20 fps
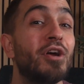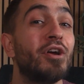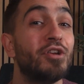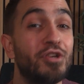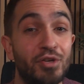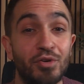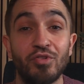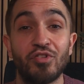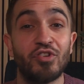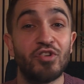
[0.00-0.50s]

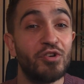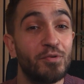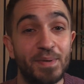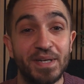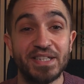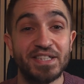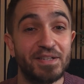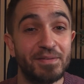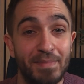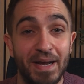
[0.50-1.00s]
YouTube
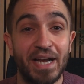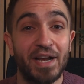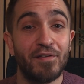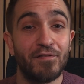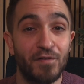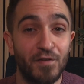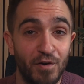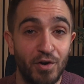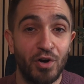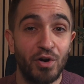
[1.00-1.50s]
is the mecca
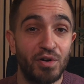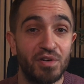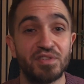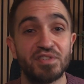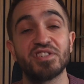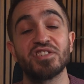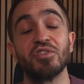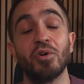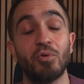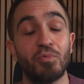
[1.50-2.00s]
for nerds,
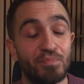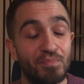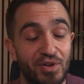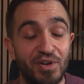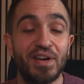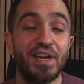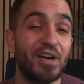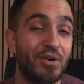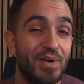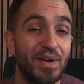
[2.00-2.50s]
so you're
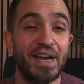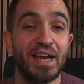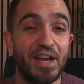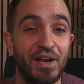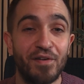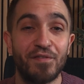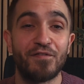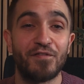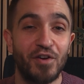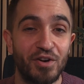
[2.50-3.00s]
hearing it
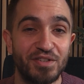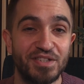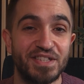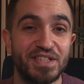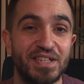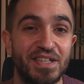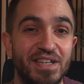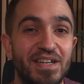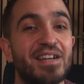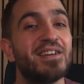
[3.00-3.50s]
here
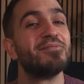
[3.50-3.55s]
first.